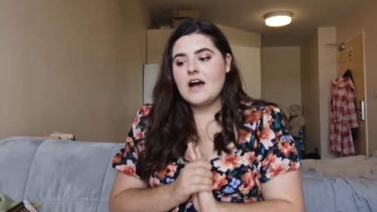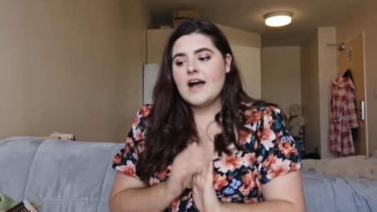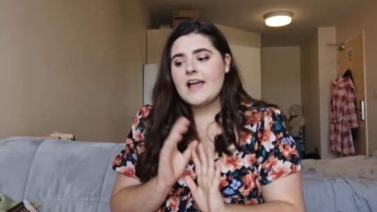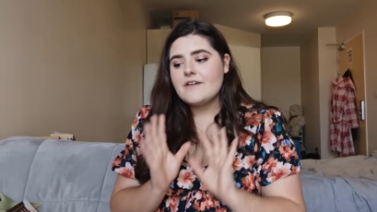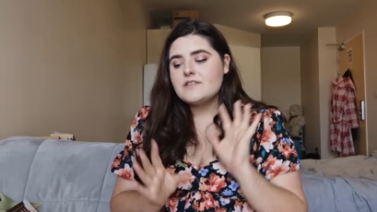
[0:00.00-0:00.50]

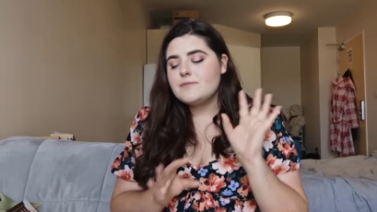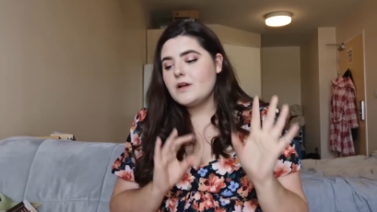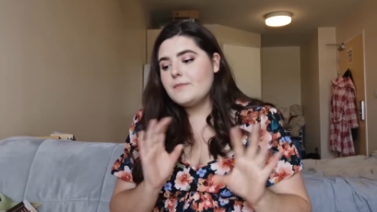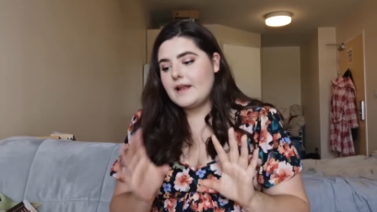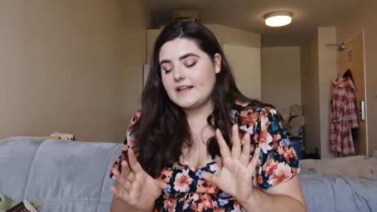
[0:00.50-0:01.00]
I have some
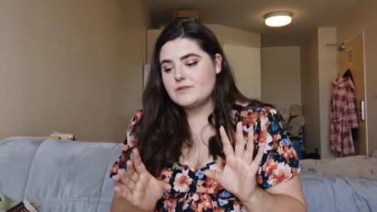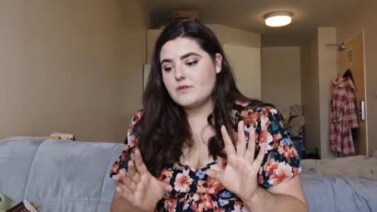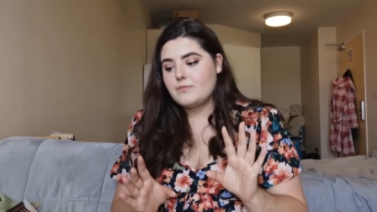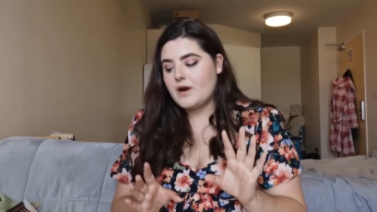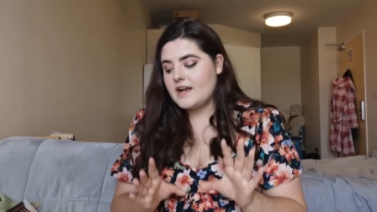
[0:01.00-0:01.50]
complaints
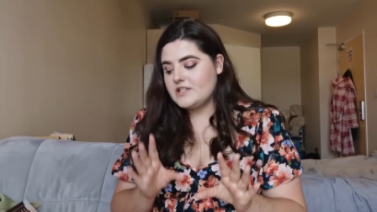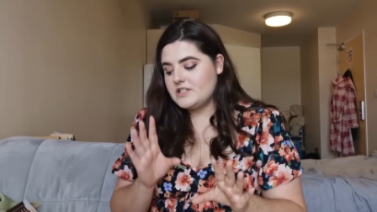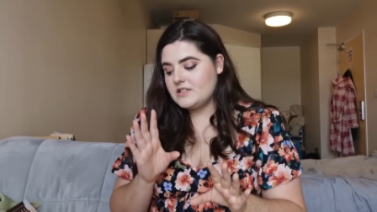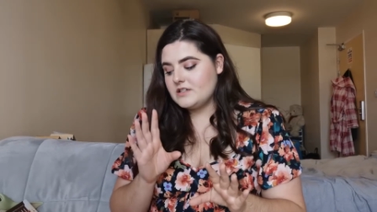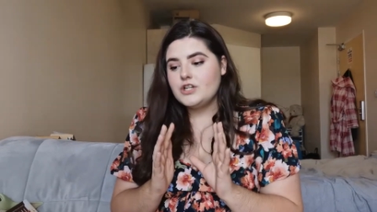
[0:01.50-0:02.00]
with
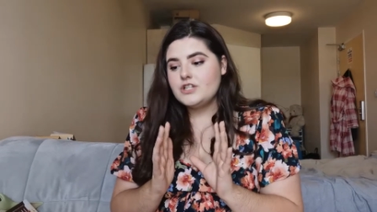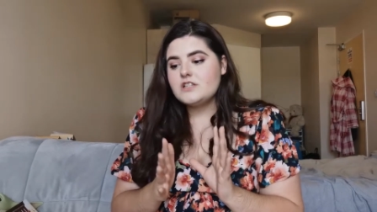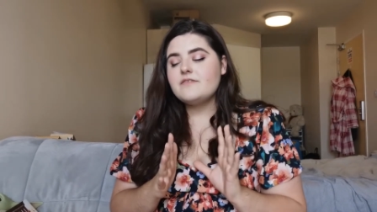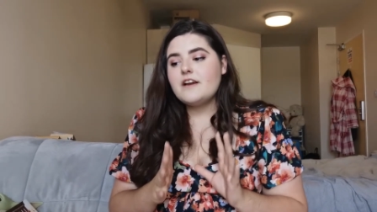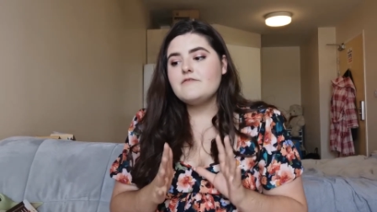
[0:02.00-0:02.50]
Bryce. She's
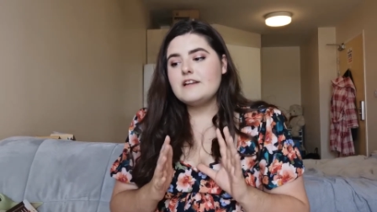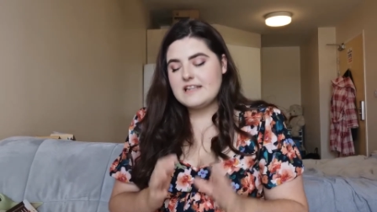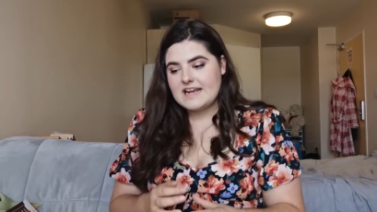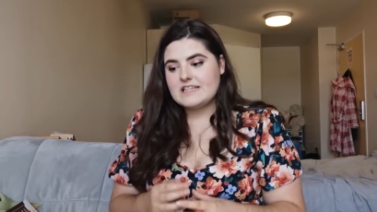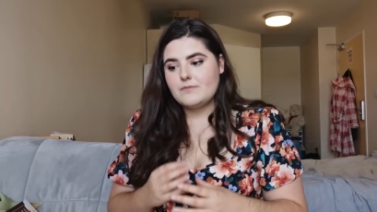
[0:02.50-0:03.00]
a very
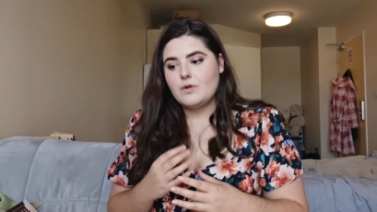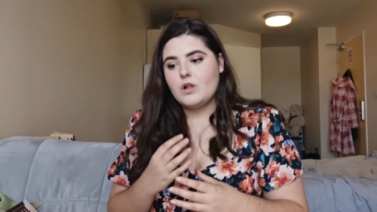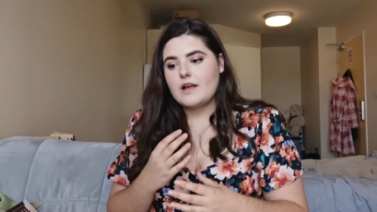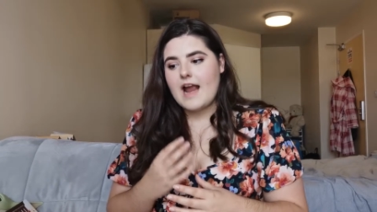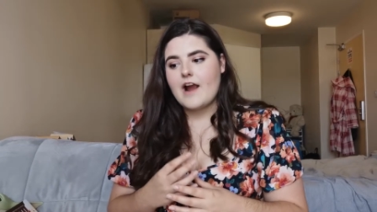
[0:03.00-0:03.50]

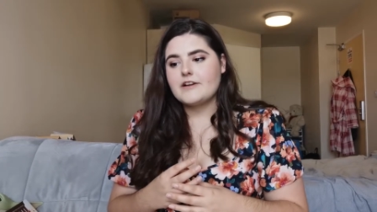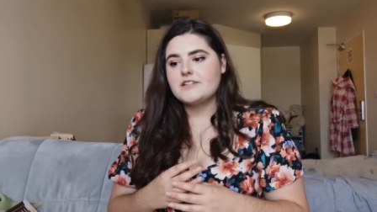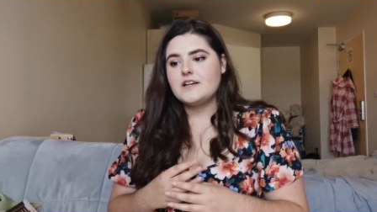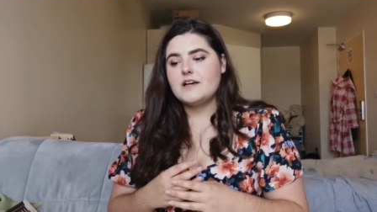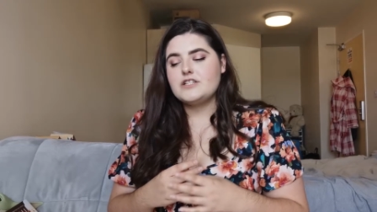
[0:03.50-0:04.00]
relatable
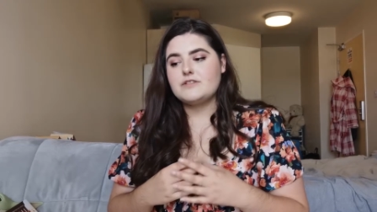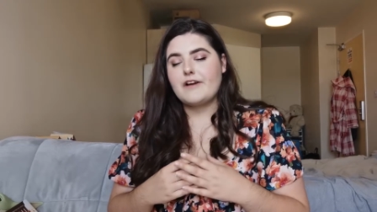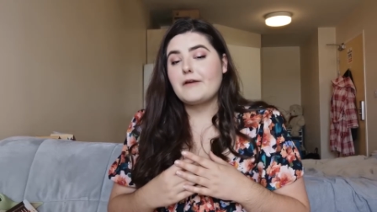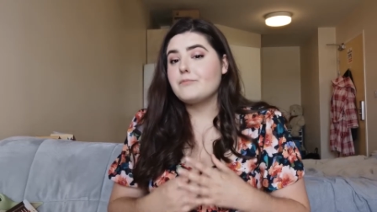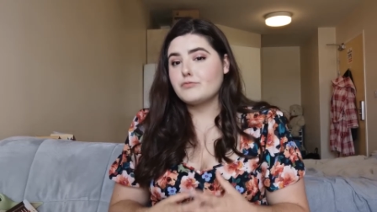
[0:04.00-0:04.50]
character. She's
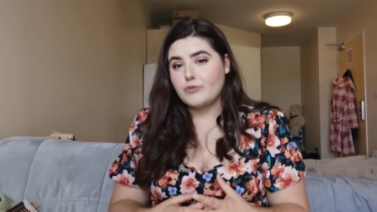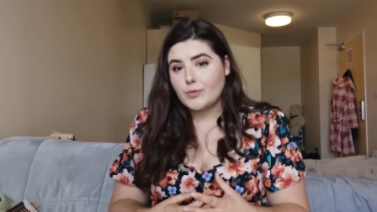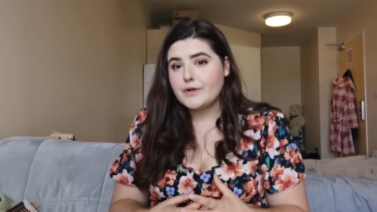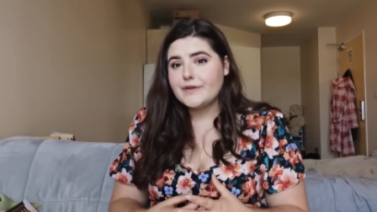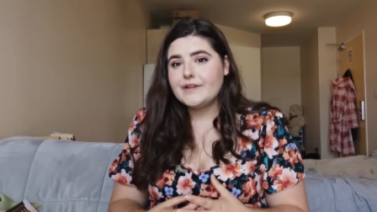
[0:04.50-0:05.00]
very
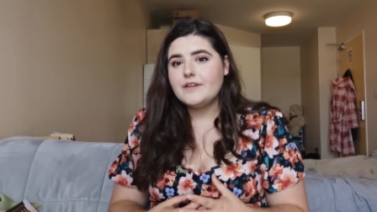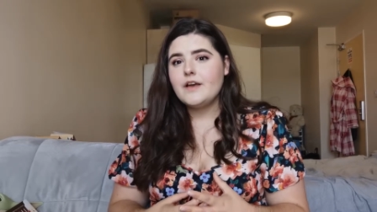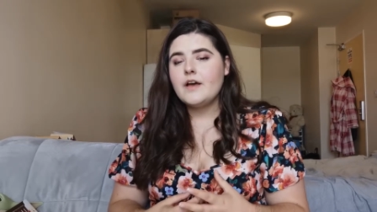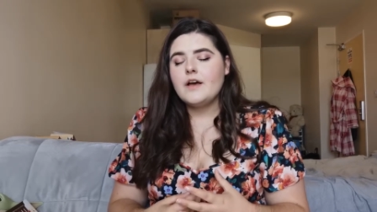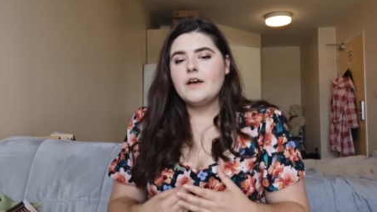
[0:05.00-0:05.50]
broken,
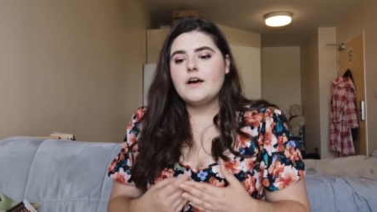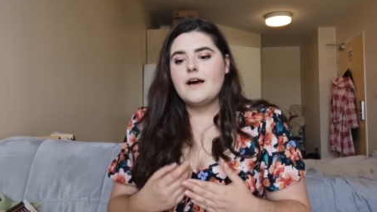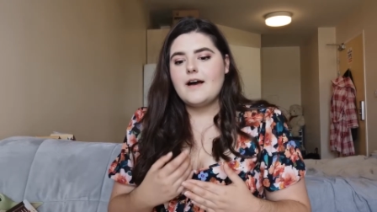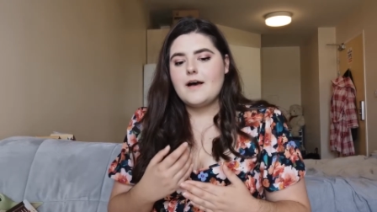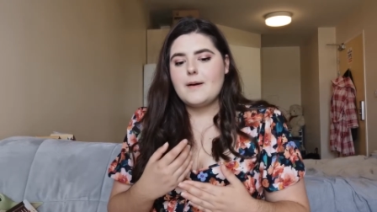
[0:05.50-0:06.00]

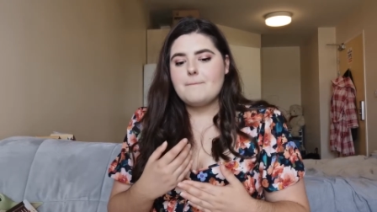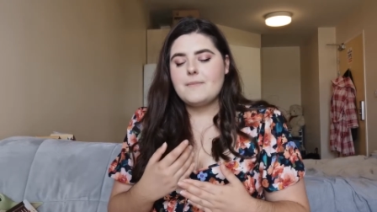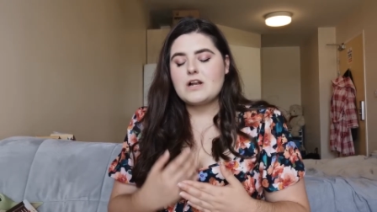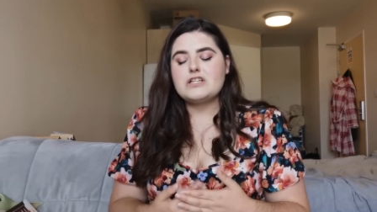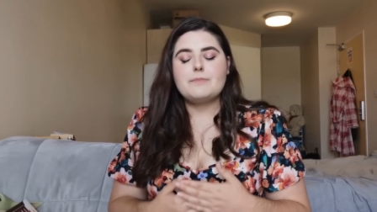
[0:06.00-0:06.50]

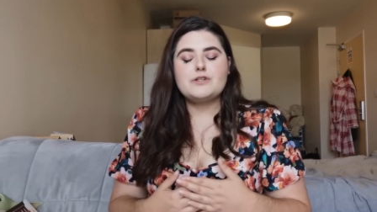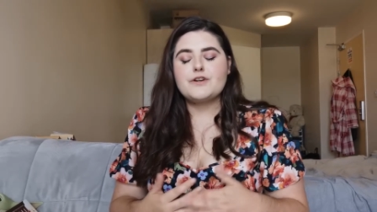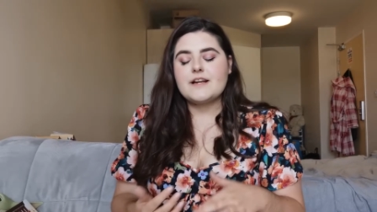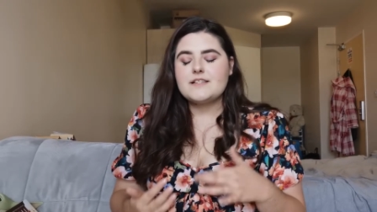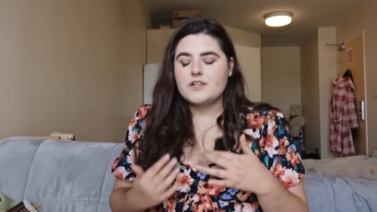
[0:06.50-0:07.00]
but she
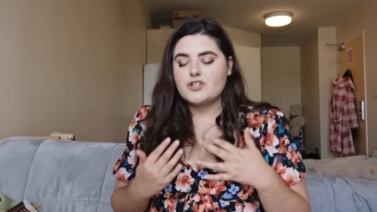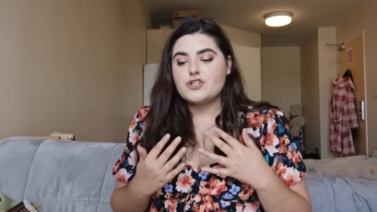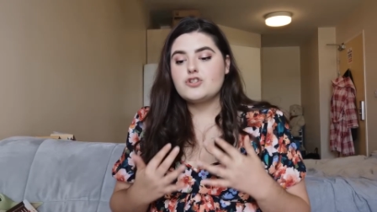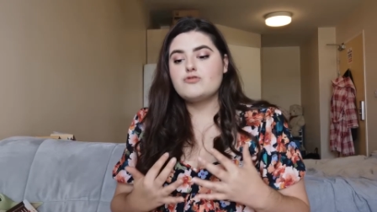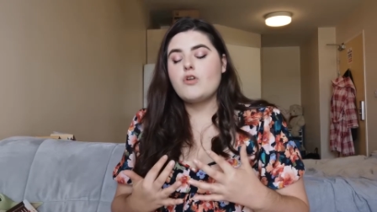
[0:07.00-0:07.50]
betrays such a
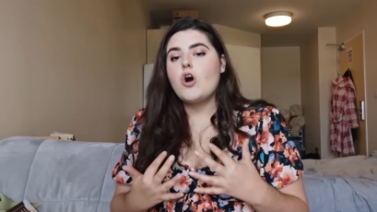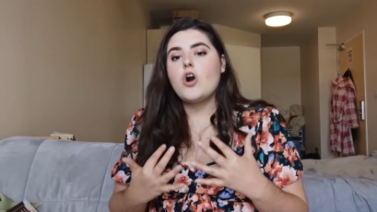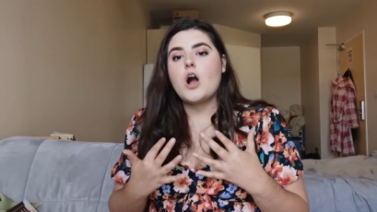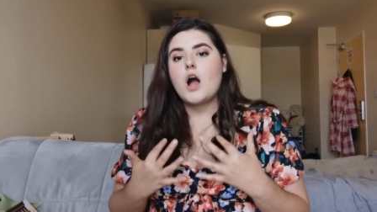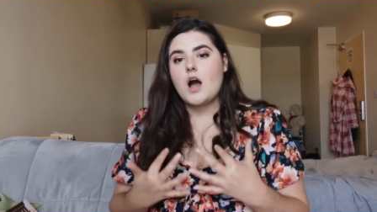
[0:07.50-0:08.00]

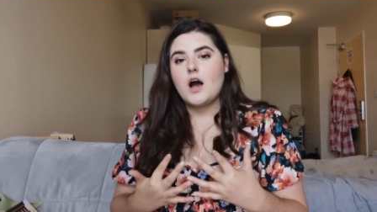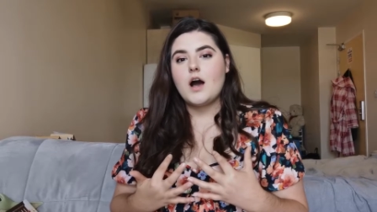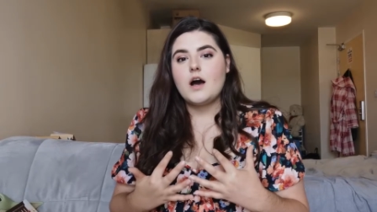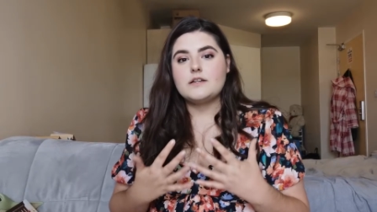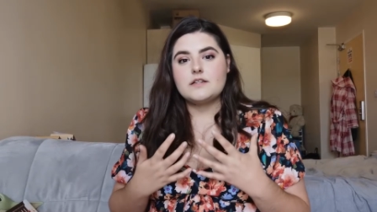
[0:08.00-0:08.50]
strong,
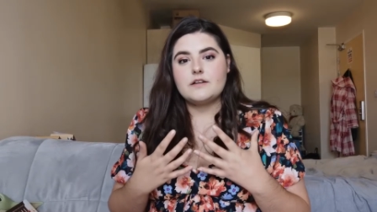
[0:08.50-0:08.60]
hard